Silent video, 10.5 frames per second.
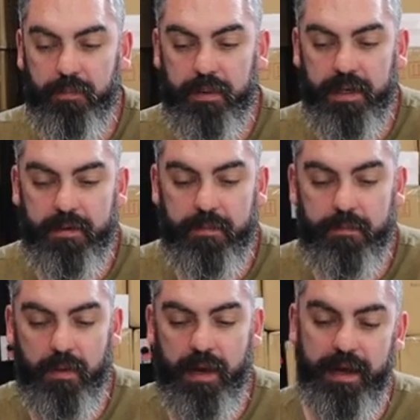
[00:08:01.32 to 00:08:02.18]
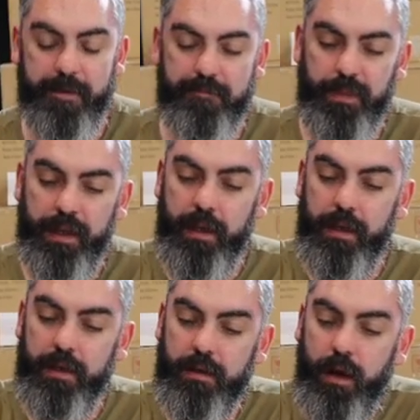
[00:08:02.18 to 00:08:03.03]
bit by
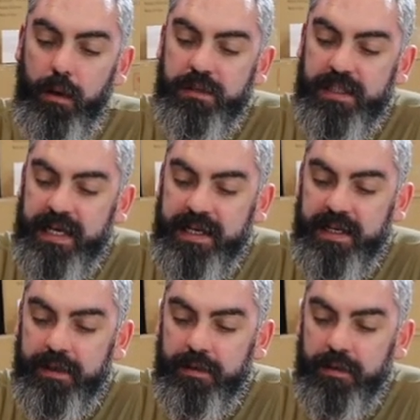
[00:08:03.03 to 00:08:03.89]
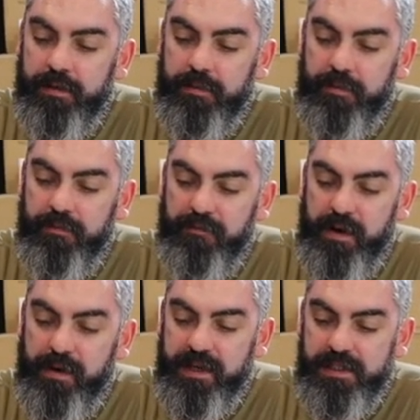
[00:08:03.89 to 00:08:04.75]
alternating
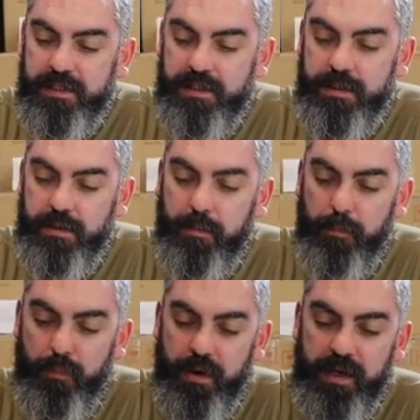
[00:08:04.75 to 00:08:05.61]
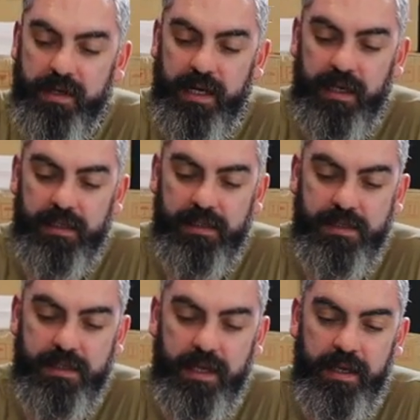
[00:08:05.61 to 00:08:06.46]
various brick
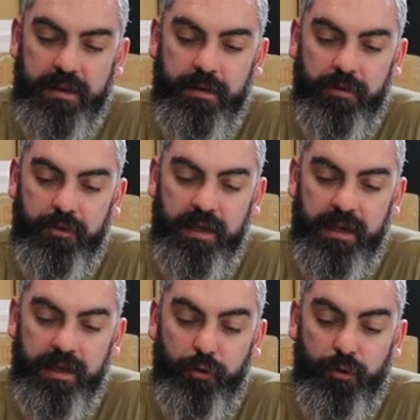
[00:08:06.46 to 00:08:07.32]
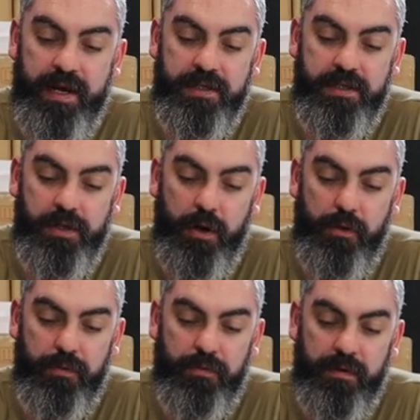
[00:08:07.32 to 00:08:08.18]
colours and the grey
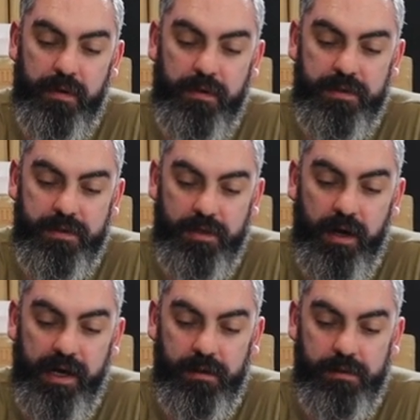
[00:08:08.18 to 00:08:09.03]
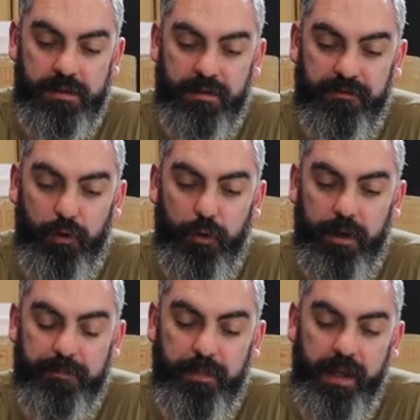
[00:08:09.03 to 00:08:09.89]
stone tiles on the
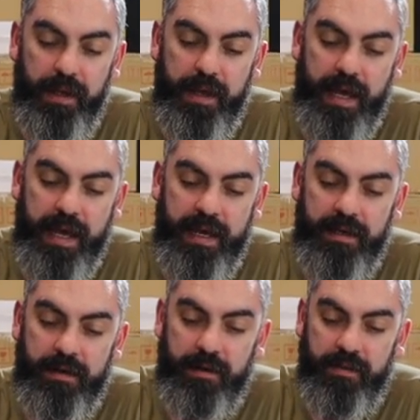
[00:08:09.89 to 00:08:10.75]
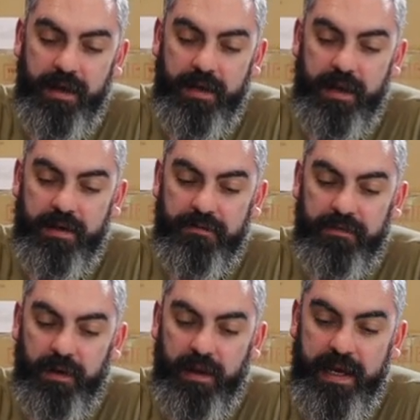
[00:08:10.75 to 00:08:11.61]
floor and that kind
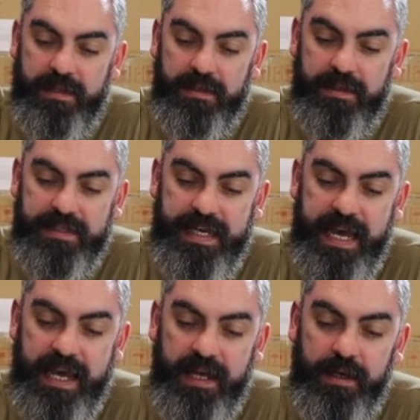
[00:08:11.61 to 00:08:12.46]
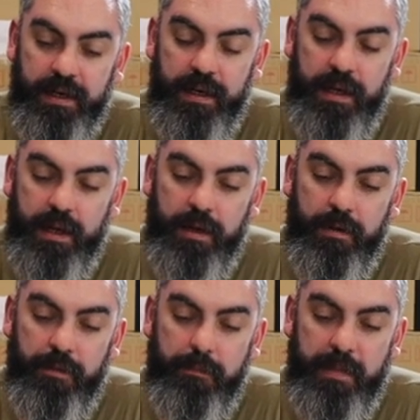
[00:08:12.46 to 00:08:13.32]
of light tan
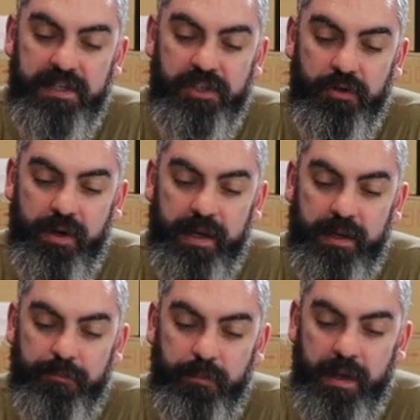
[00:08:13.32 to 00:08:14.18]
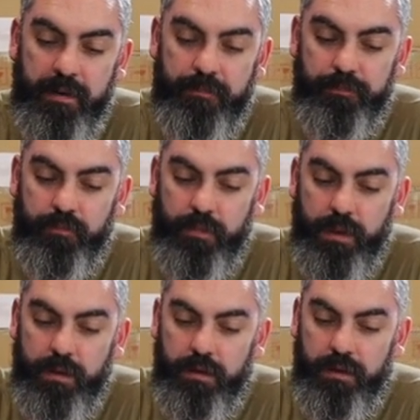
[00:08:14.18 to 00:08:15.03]
masonry
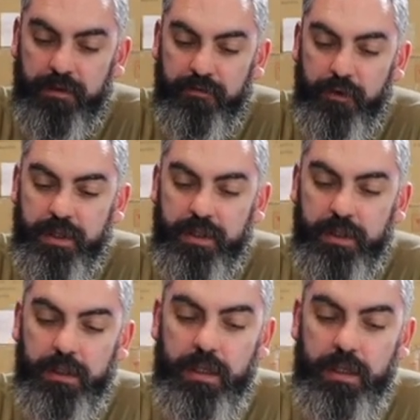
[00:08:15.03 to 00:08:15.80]
on the vertical.